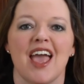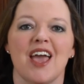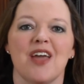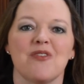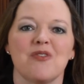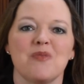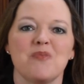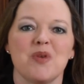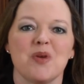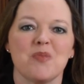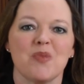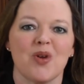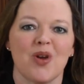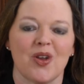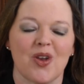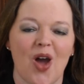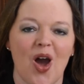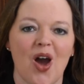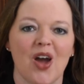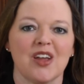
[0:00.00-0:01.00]
And remember,
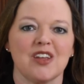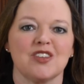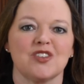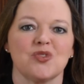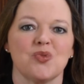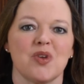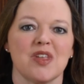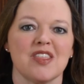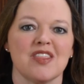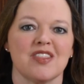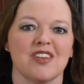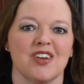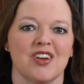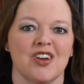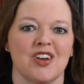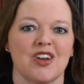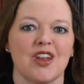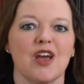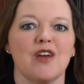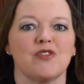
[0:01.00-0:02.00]
on August
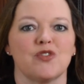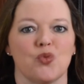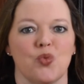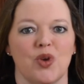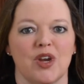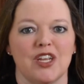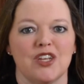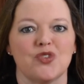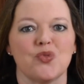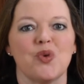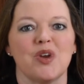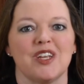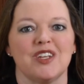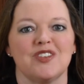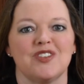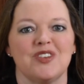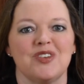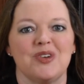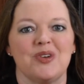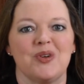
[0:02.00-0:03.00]
23rd of
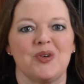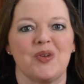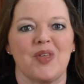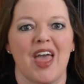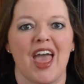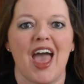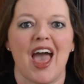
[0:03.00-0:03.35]
2022,